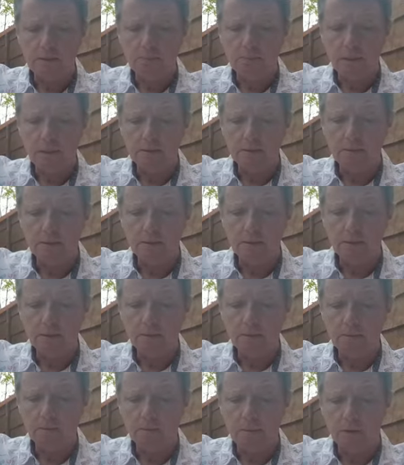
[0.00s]
blessed
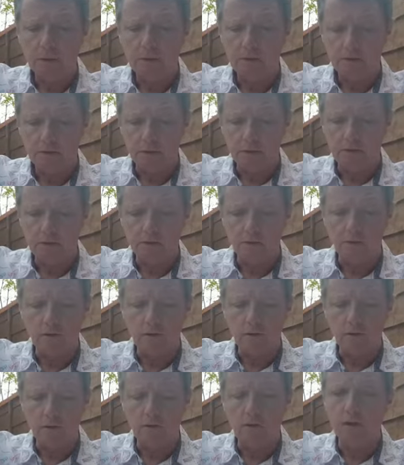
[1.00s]
my trust on
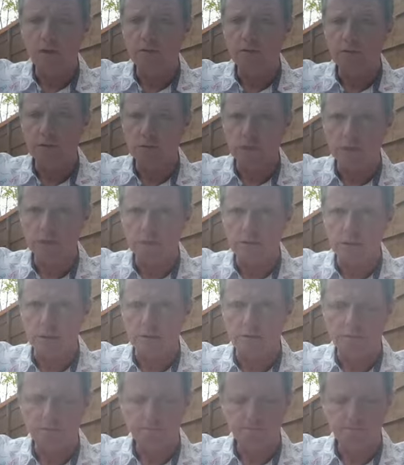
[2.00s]
the night of the shooting.